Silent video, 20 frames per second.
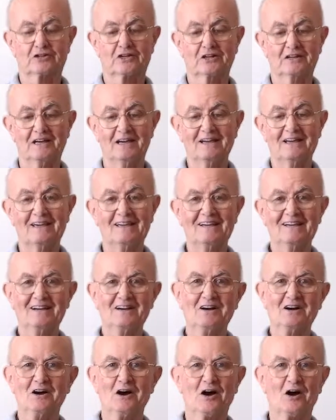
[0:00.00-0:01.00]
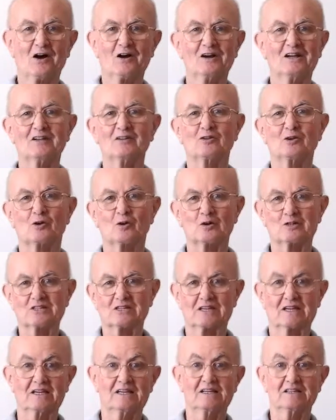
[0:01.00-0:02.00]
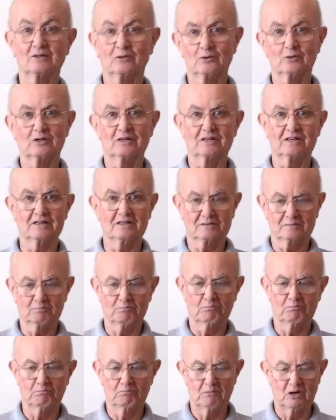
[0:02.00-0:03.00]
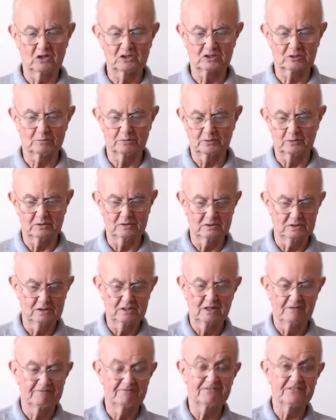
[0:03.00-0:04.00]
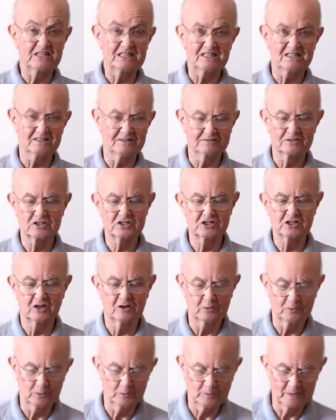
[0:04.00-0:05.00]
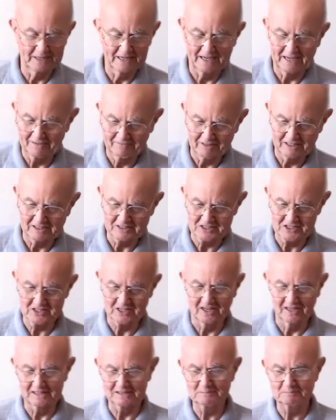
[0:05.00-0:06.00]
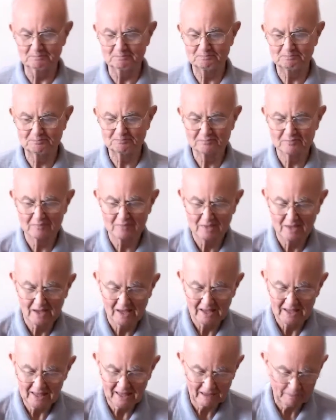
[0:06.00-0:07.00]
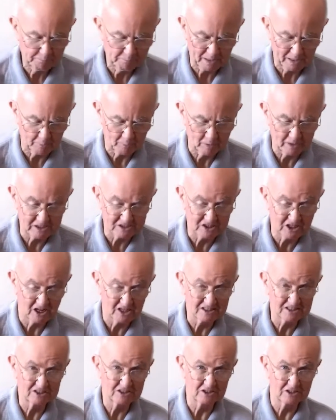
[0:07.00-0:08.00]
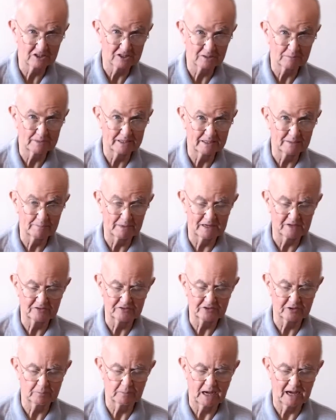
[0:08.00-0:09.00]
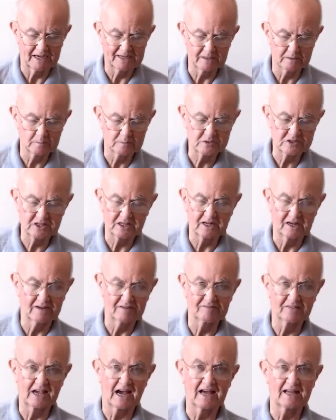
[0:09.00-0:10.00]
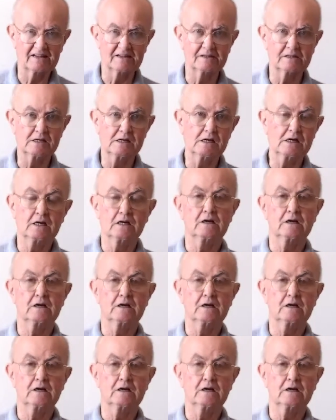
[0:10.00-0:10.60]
today are indoors again due to the multiple feet of snow that we have outside. But I want to talk to you a little bit about some items that I've gotten